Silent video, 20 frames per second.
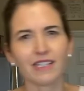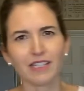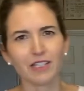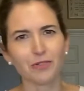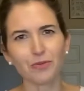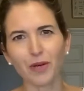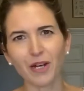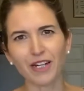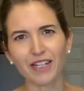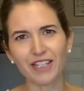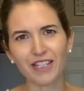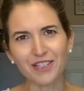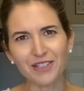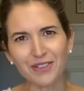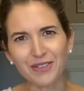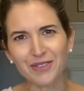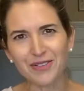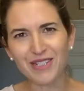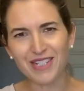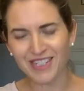want to
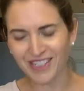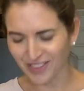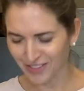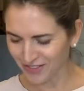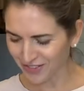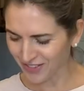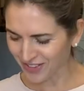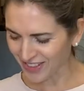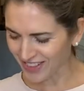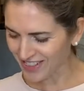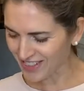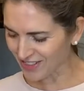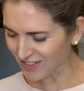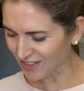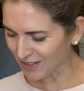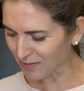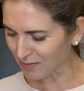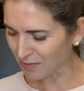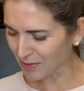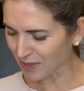use in your fridge, you
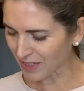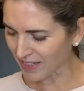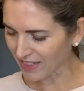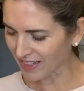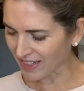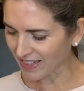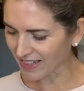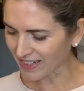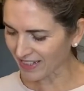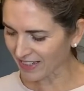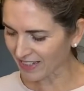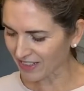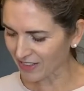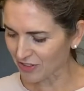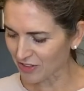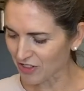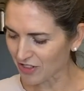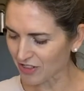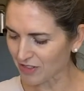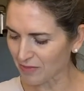could plug in and you
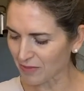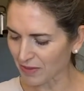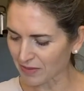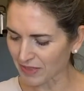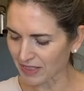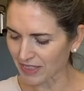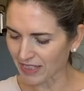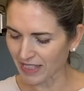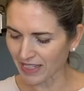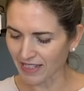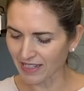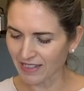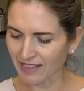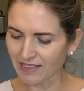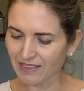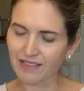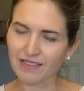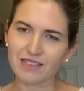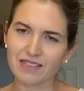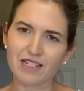should be able to get
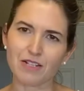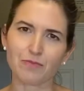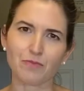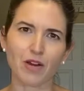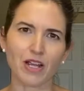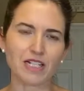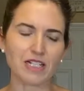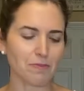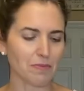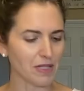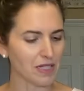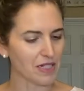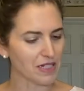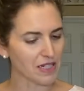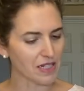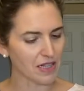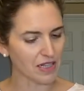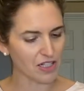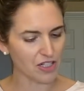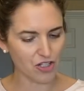some recipes
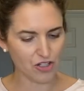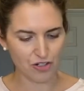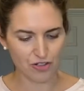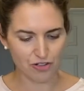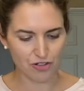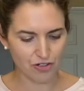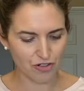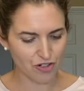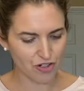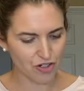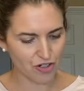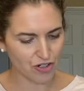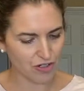in the search.